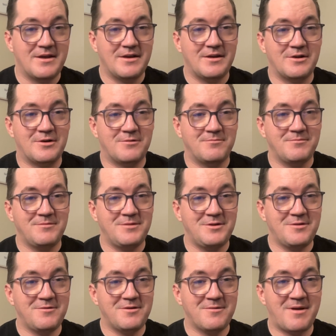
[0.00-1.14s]

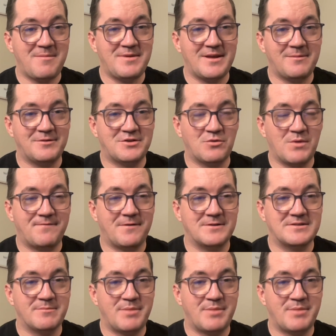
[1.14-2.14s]
you might be able to whiff on some